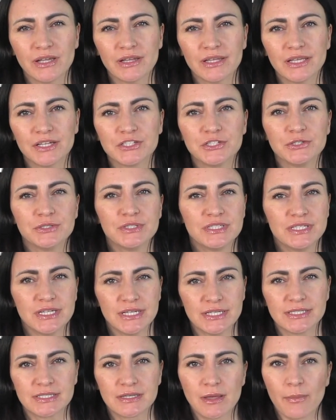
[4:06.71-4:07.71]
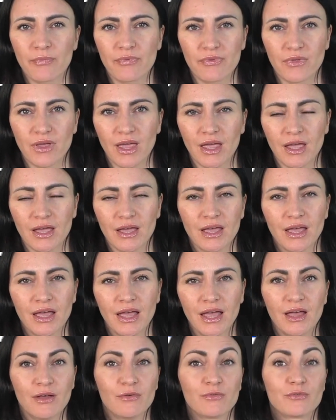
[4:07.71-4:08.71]
that you did something.
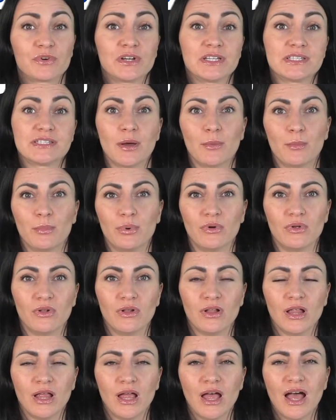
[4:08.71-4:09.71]
For example,